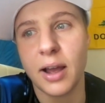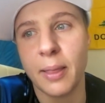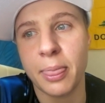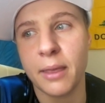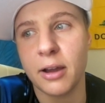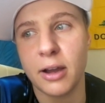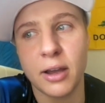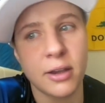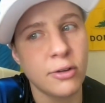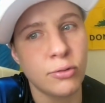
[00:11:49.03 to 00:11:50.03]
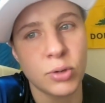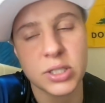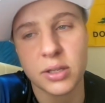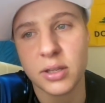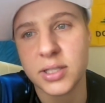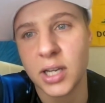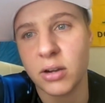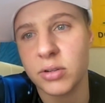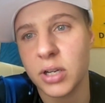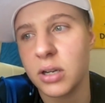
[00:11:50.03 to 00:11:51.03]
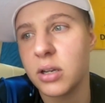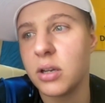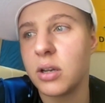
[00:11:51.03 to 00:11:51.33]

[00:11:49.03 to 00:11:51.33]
I was in the sauna,